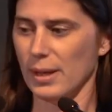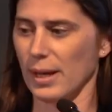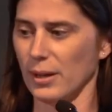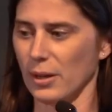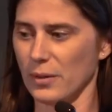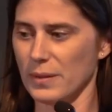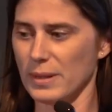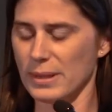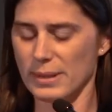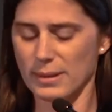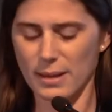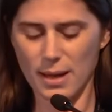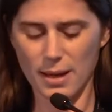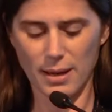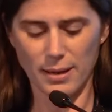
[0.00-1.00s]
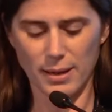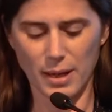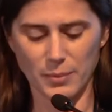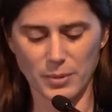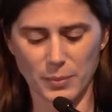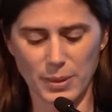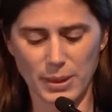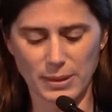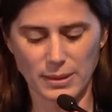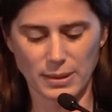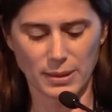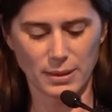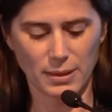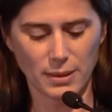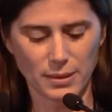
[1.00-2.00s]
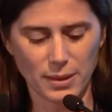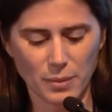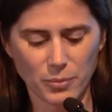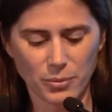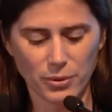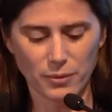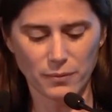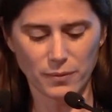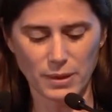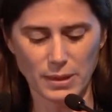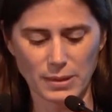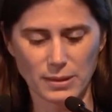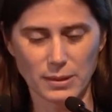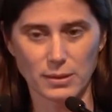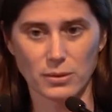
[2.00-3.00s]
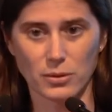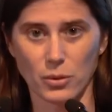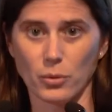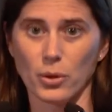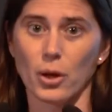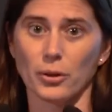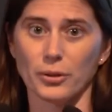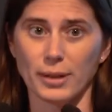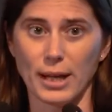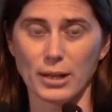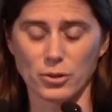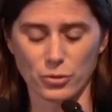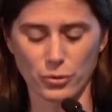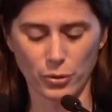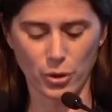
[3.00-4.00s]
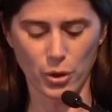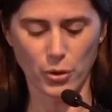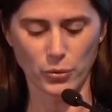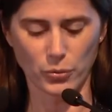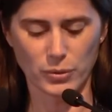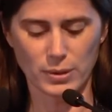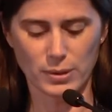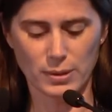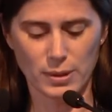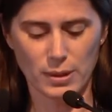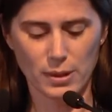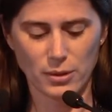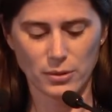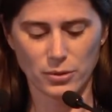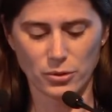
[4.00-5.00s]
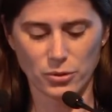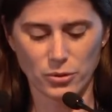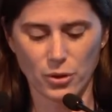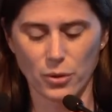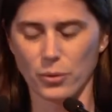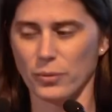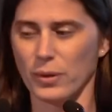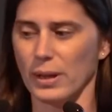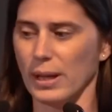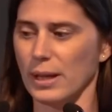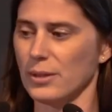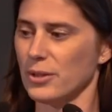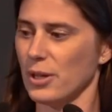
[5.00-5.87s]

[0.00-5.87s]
And on this slide, I'm depicting a number of these so-called natural hosts to show that H